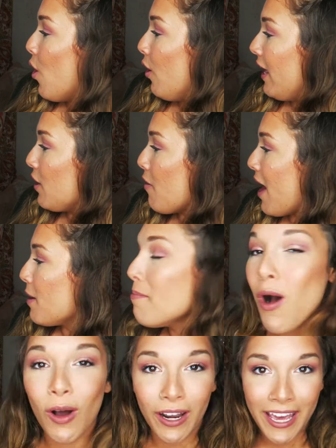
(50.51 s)
holy
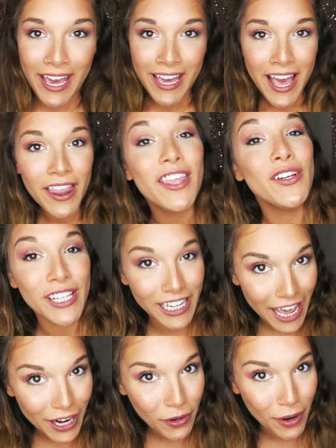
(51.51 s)
guacamole, there's a
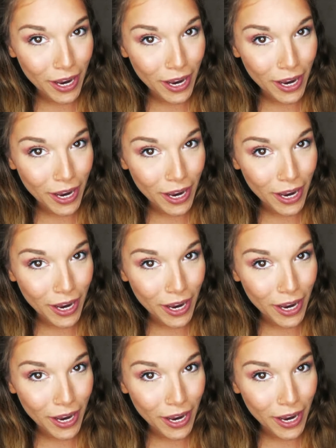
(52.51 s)
lot of